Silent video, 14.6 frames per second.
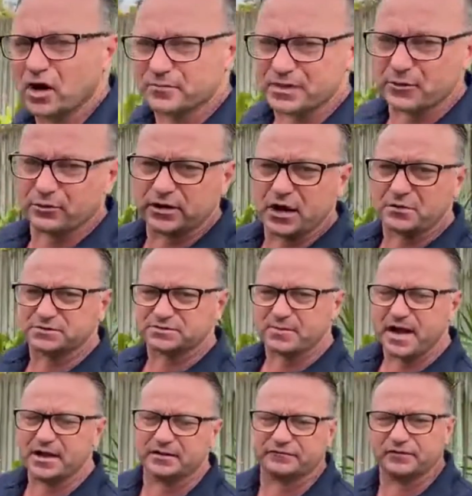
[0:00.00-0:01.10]
Hope that one helps,
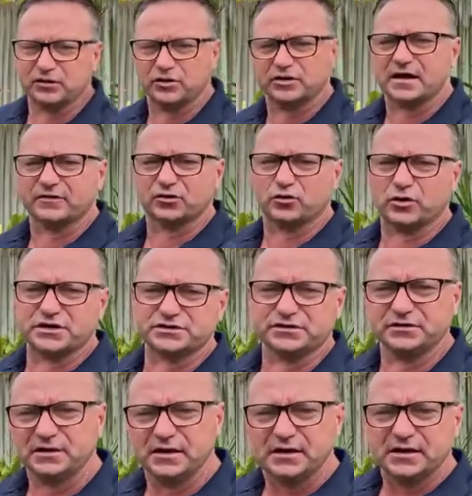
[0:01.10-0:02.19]
Matt. If you've got another
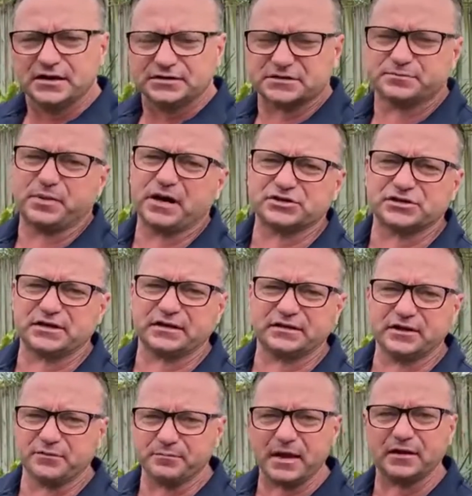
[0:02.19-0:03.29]
question, just punch it in
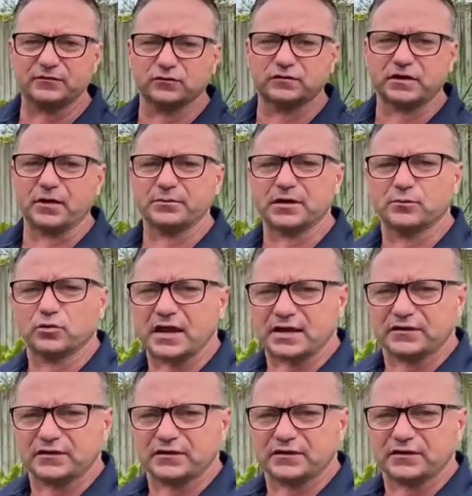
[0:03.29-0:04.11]
there. Megs will tell me and we'll